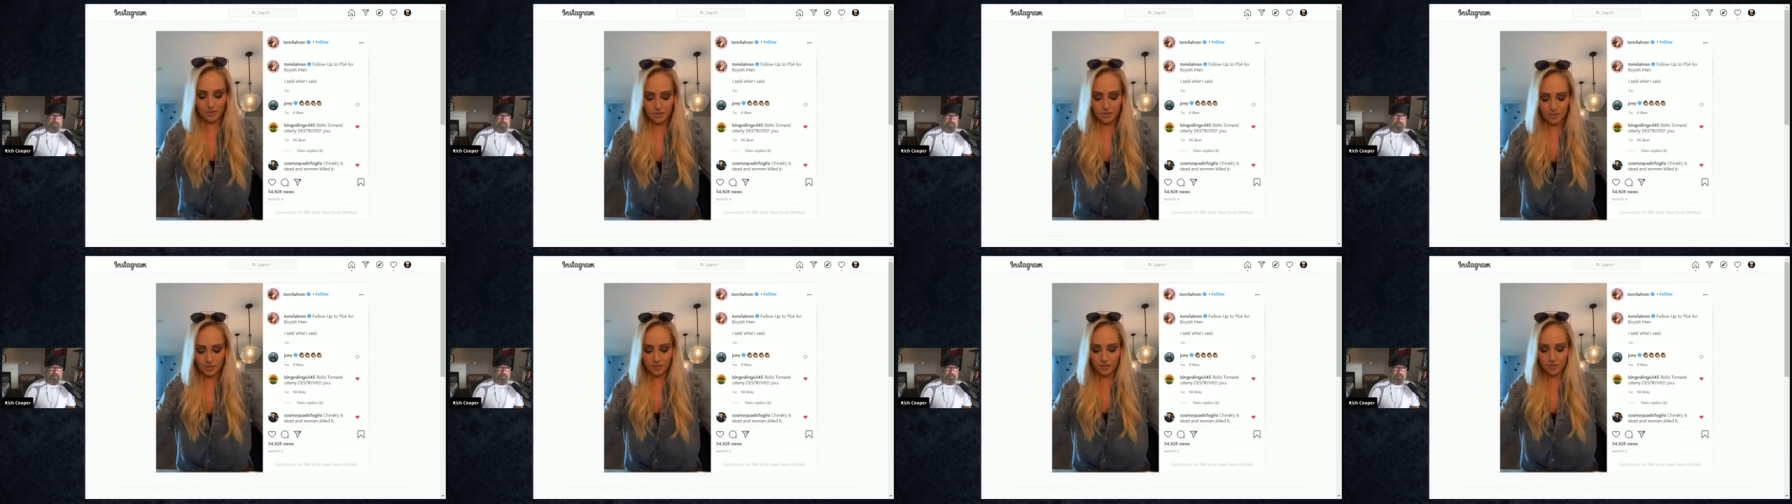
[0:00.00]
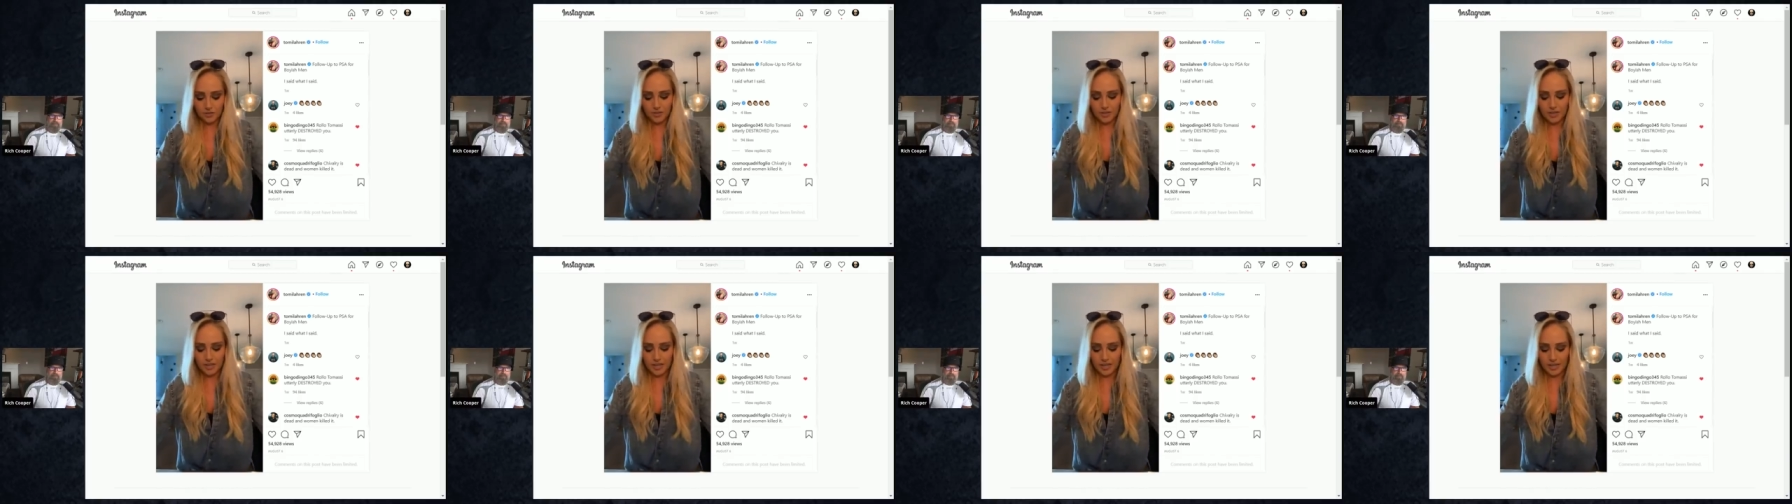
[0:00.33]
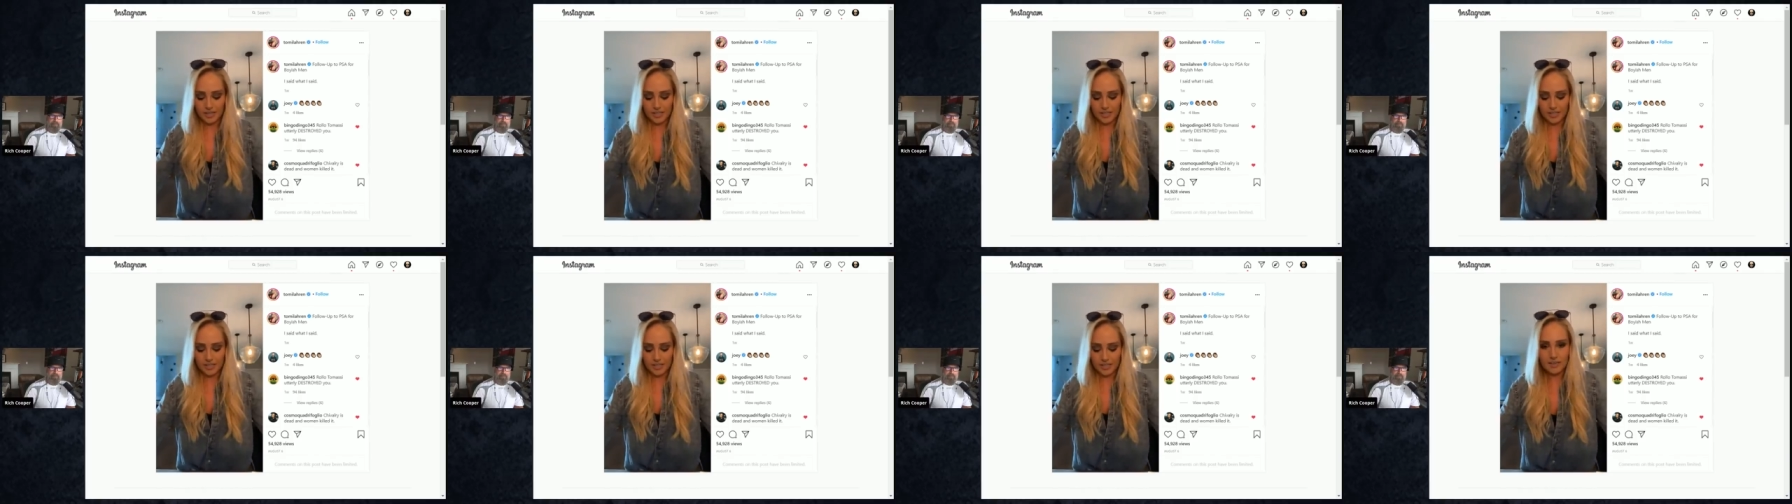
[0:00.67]
no
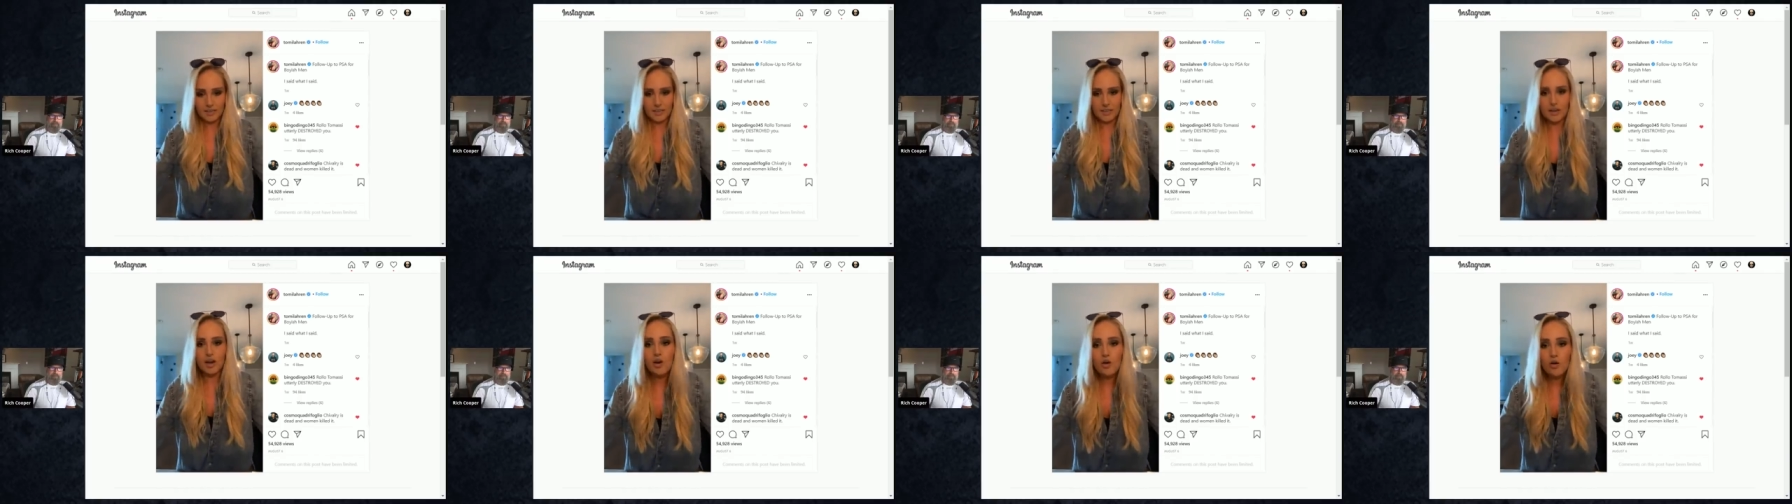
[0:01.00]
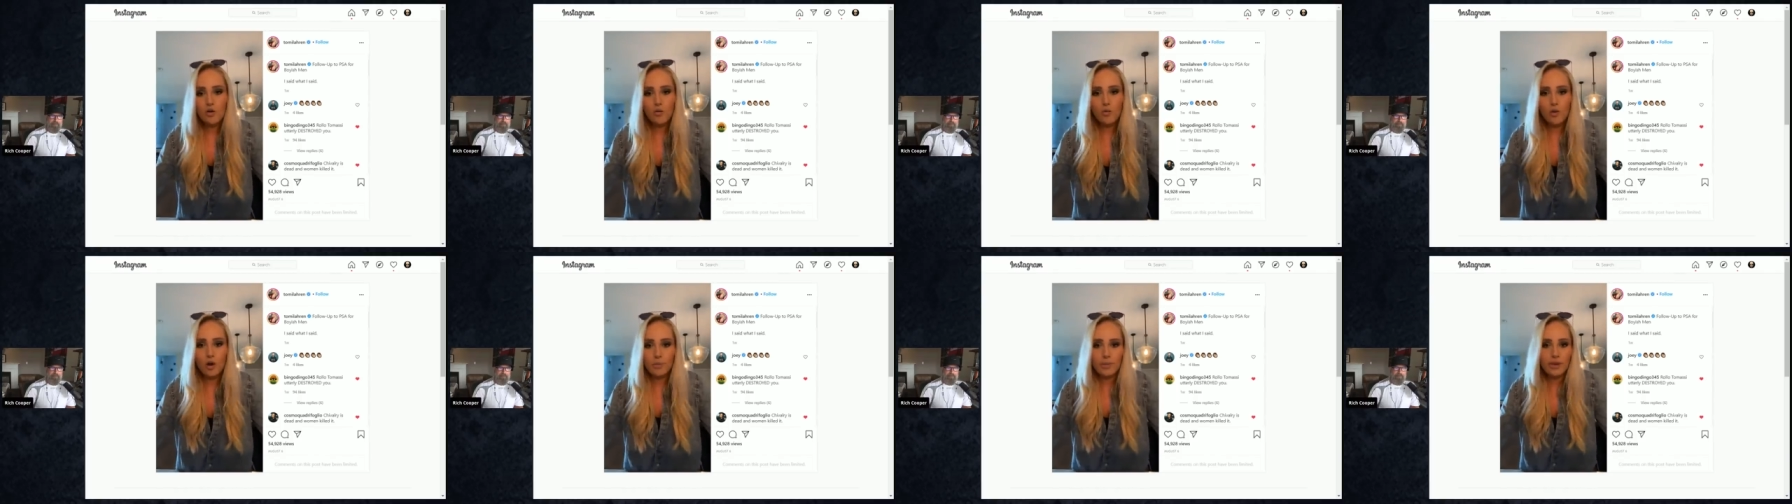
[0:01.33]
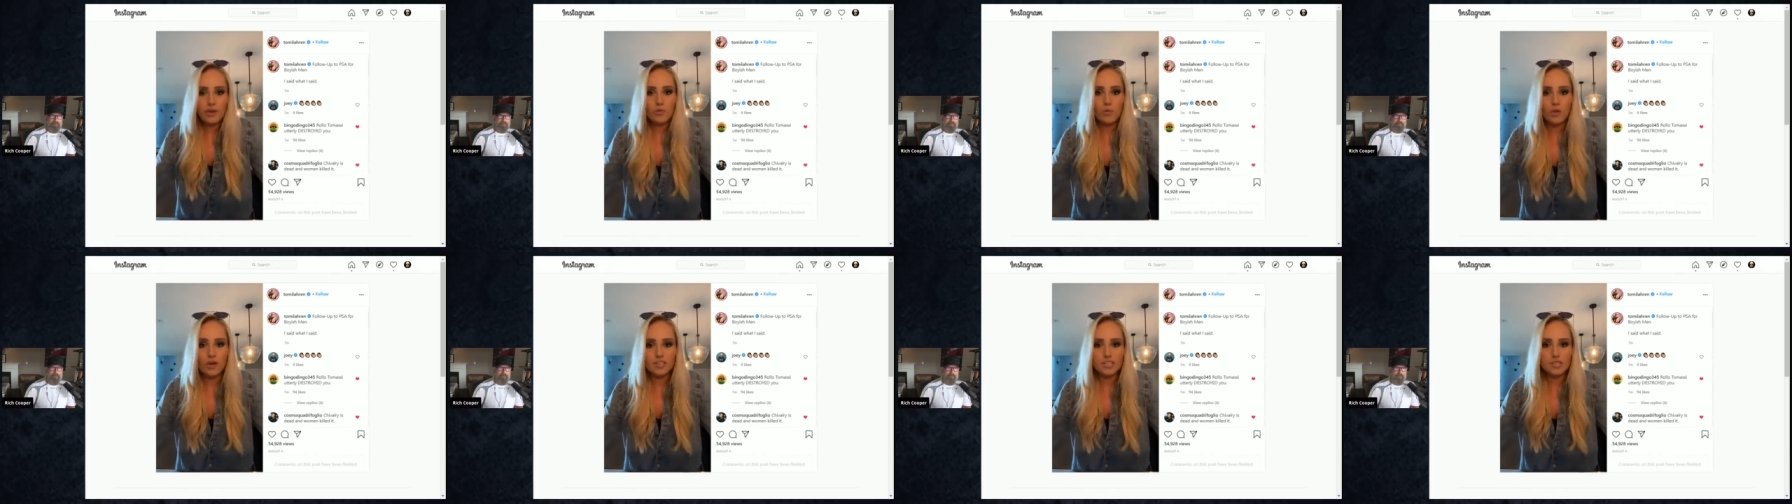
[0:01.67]
woman wants perfection.